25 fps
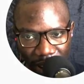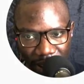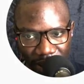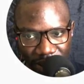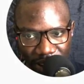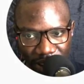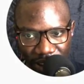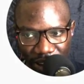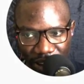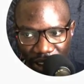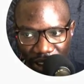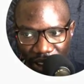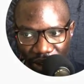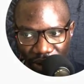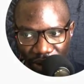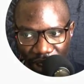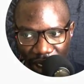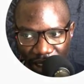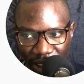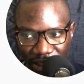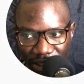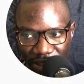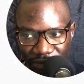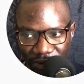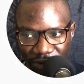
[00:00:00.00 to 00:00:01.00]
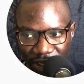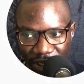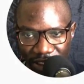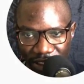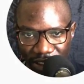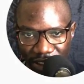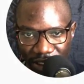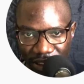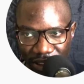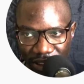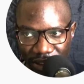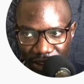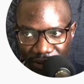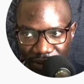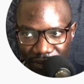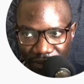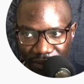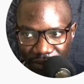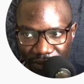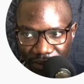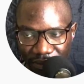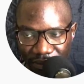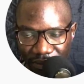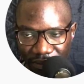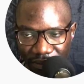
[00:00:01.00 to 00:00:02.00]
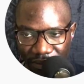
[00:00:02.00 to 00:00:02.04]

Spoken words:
and I can just click on activate.